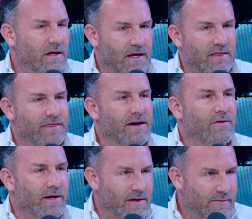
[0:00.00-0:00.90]
in
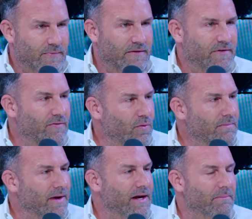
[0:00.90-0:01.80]
theory, if
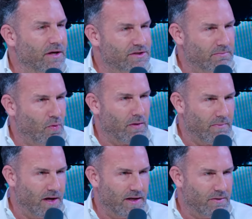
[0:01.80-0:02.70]
everyone made a bunch of more
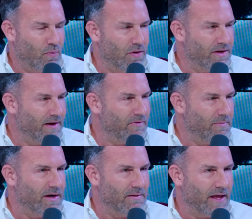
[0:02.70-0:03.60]
money, wouldn't
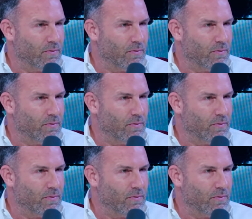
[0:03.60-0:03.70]
everybody like?